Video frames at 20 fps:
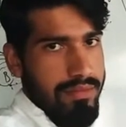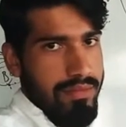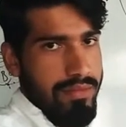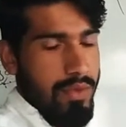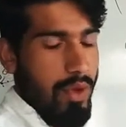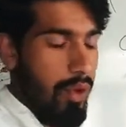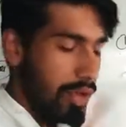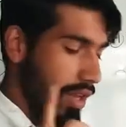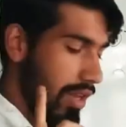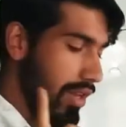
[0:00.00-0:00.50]

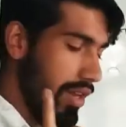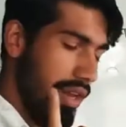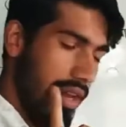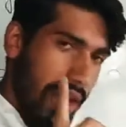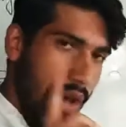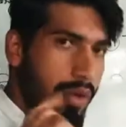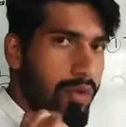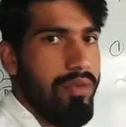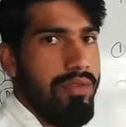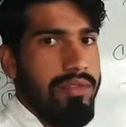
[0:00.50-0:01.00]
Okay,
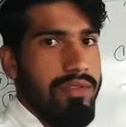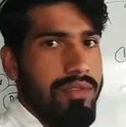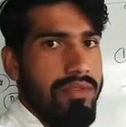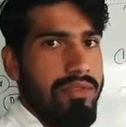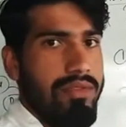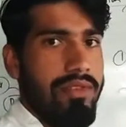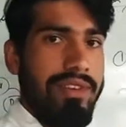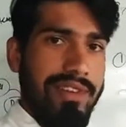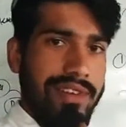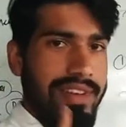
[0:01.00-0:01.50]
now
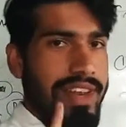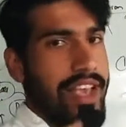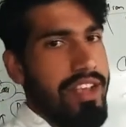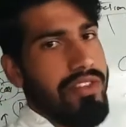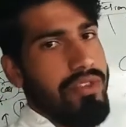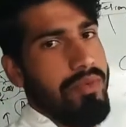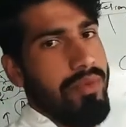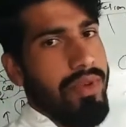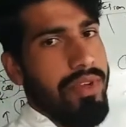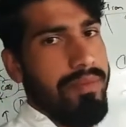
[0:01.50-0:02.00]

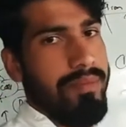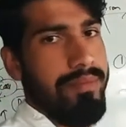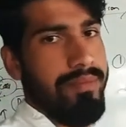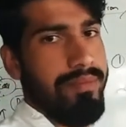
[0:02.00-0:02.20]
next one.